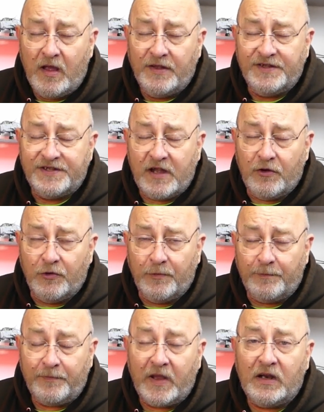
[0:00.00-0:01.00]
So
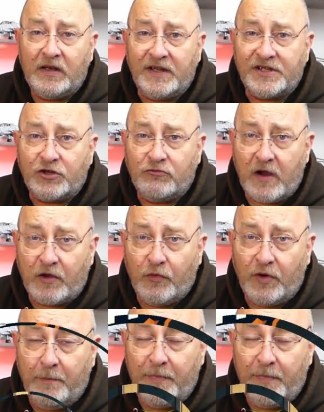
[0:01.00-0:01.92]
let's crack on and